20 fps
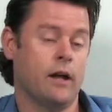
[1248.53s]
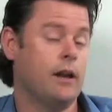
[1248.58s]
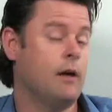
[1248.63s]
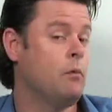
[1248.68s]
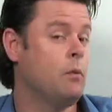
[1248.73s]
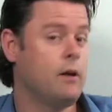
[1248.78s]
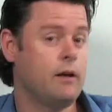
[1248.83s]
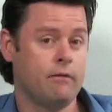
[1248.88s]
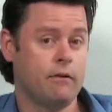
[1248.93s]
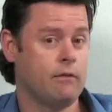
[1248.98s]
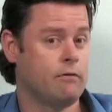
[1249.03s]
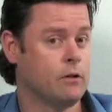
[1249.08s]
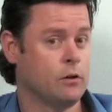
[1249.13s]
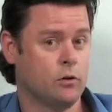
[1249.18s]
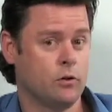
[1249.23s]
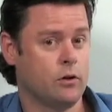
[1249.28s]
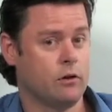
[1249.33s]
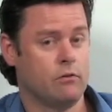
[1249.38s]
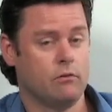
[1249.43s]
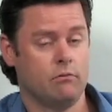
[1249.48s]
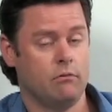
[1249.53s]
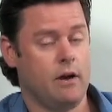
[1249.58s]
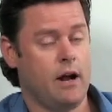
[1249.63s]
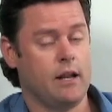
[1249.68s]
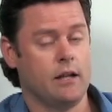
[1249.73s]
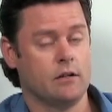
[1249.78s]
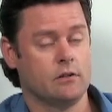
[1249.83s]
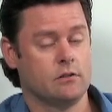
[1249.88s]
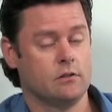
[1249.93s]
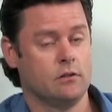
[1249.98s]
Now we've even looked at
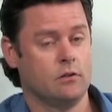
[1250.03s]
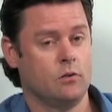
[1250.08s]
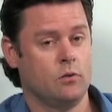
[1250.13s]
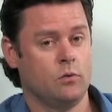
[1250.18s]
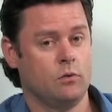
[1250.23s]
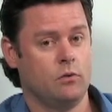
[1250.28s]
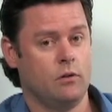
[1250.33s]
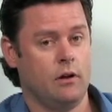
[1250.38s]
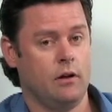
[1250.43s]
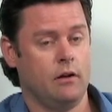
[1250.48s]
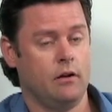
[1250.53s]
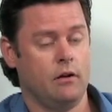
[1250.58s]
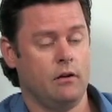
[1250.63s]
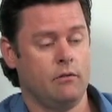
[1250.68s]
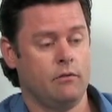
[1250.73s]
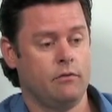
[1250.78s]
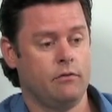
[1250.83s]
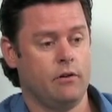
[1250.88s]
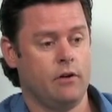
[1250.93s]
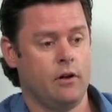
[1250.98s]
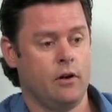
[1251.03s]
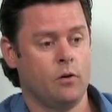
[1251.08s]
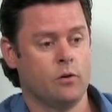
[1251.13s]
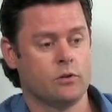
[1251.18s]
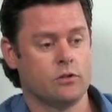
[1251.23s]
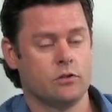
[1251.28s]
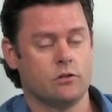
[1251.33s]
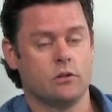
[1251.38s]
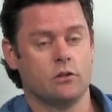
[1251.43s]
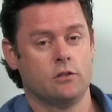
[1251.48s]
ratings at
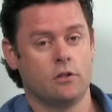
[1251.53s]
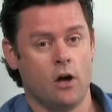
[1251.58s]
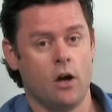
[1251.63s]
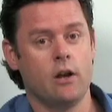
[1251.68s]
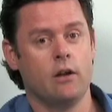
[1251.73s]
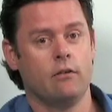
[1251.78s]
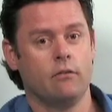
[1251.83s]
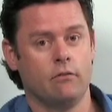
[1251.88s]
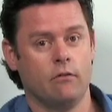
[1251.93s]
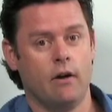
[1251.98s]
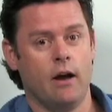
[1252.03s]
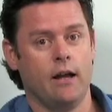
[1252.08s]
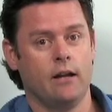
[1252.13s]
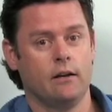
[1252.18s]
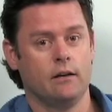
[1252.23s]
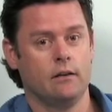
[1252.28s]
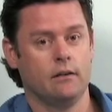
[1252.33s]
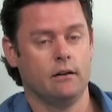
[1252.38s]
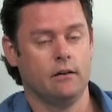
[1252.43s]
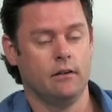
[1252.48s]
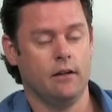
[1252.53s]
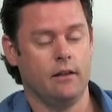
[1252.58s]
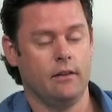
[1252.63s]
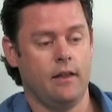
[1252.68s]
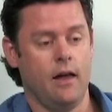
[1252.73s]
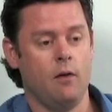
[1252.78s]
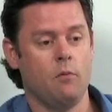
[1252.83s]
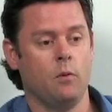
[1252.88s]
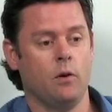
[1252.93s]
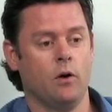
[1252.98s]
horses that don't even rate
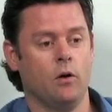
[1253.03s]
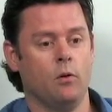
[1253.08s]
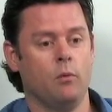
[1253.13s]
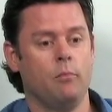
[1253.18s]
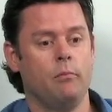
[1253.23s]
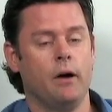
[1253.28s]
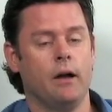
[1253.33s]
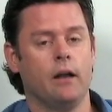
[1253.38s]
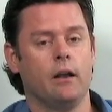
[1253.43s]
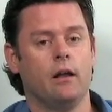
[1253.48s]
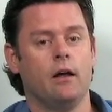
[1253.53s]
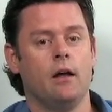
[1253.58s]
that well, but